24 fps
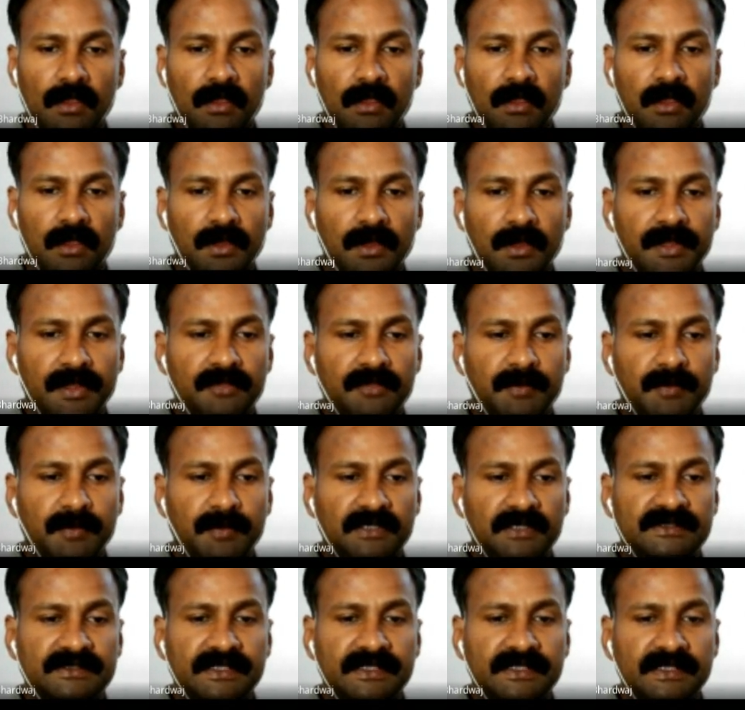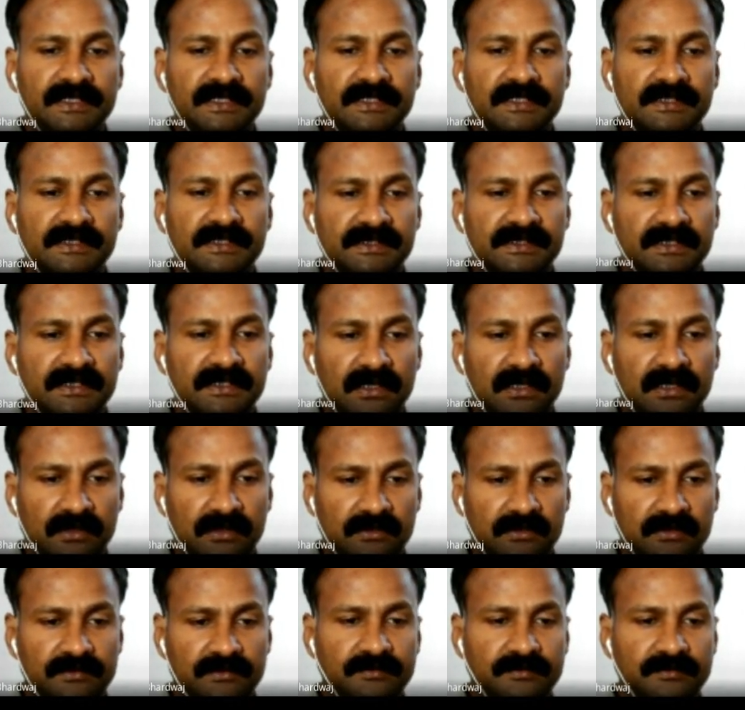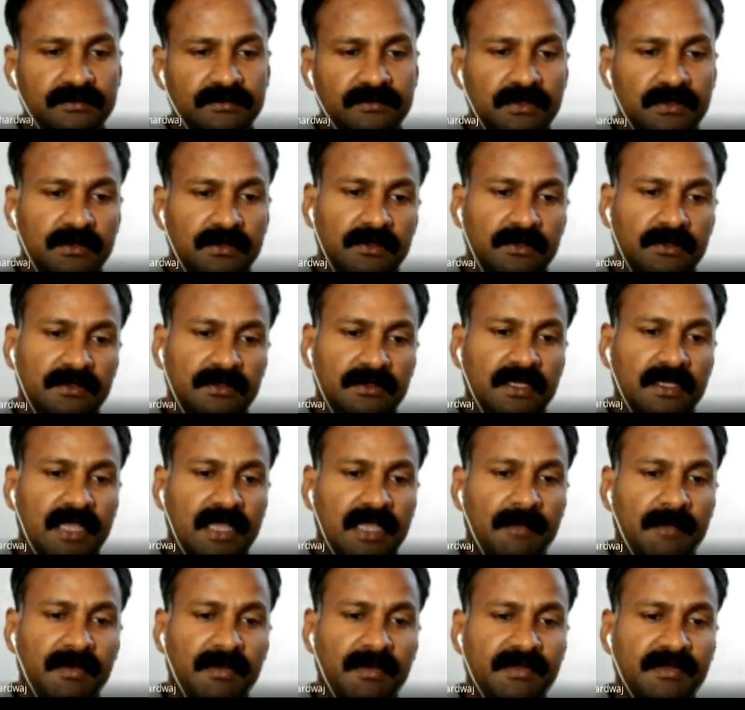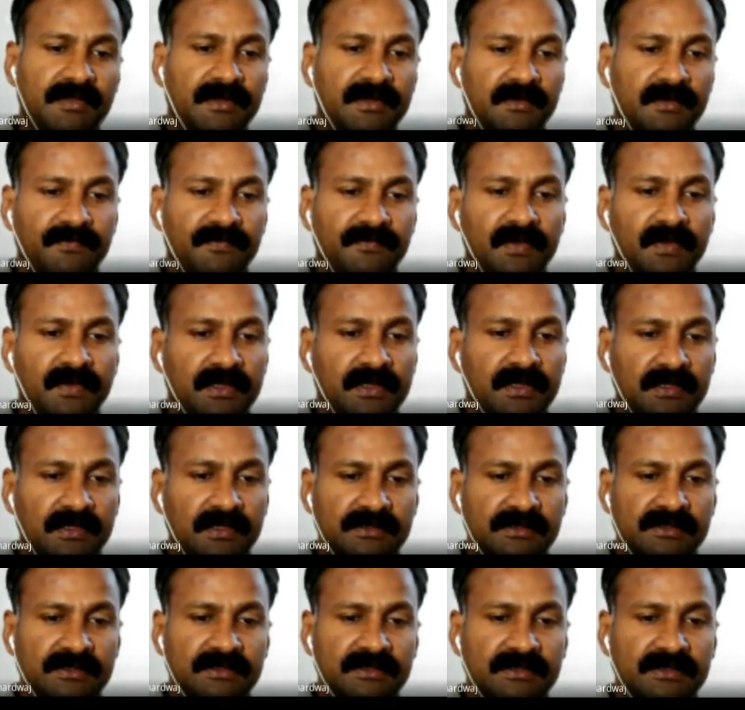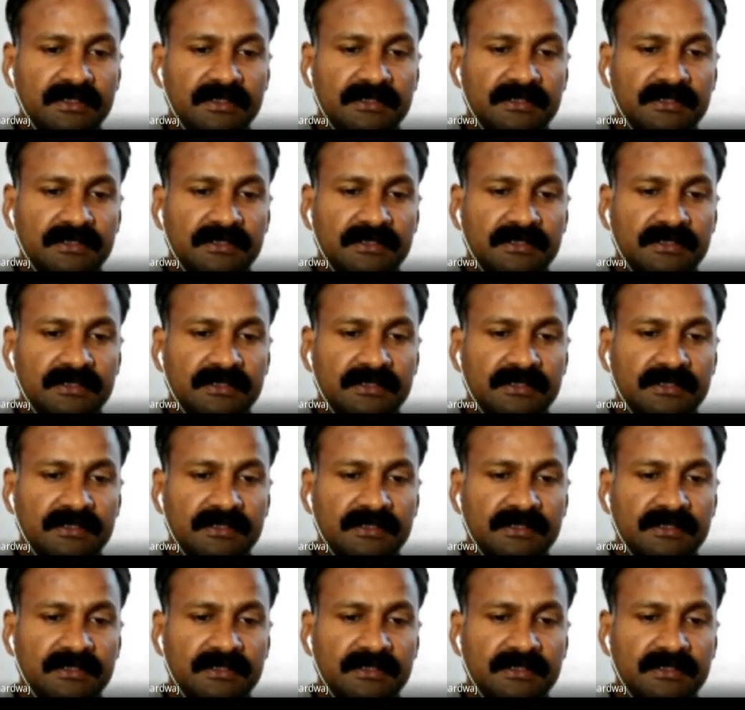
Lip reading: It is pulsating DC current. The capacitor filters this